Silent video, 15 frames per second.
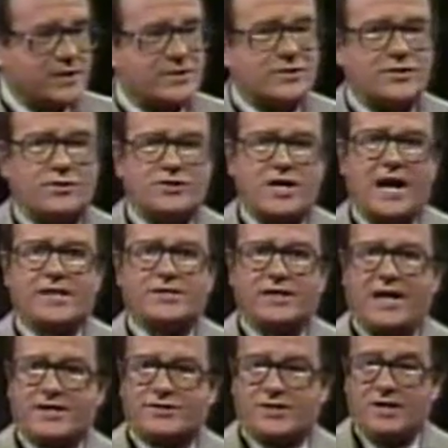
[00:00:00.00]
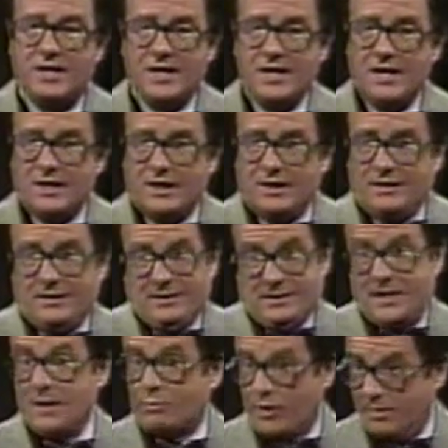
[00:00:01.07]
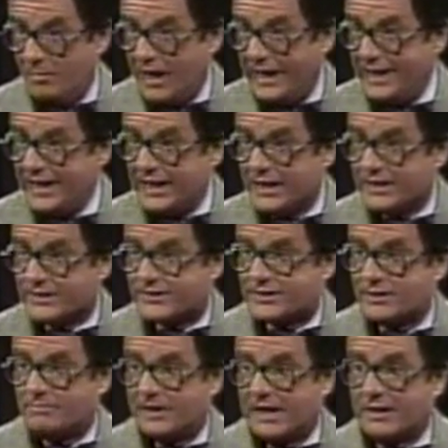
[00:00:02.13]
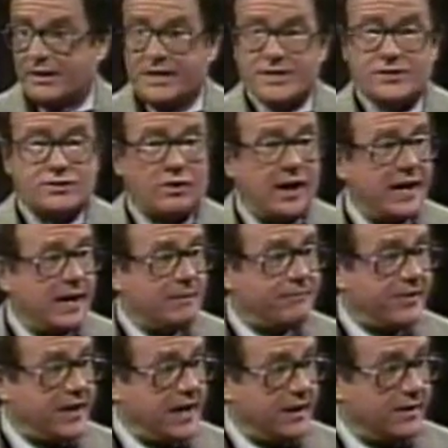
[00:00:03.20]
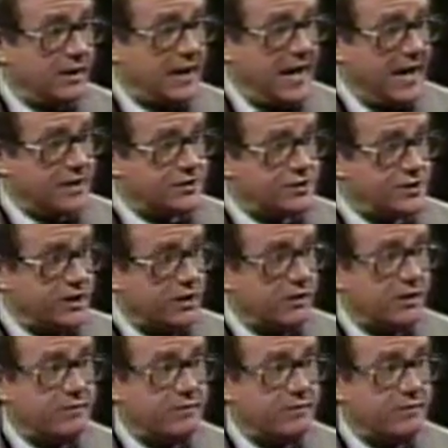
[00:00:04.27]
and so Jackson has to keep reminding us about his triumph the end of last year.